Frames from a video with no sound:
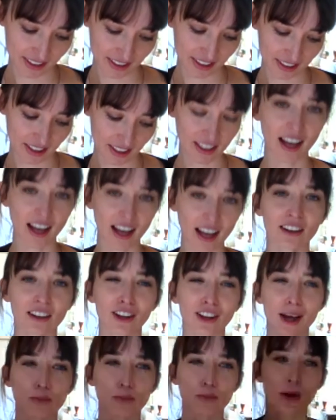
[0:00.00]
It had a
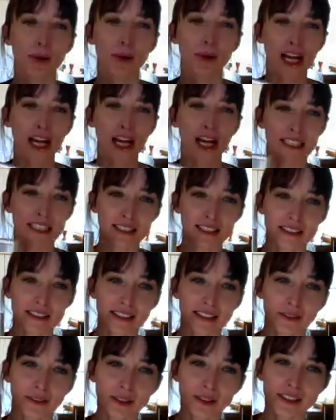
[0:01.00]
lot more boxes.
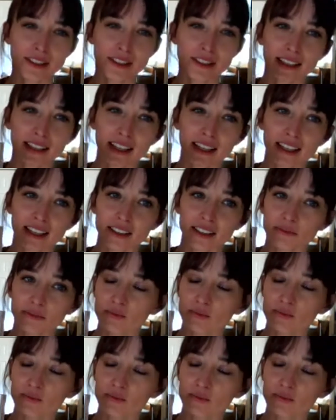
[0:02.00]
It was like a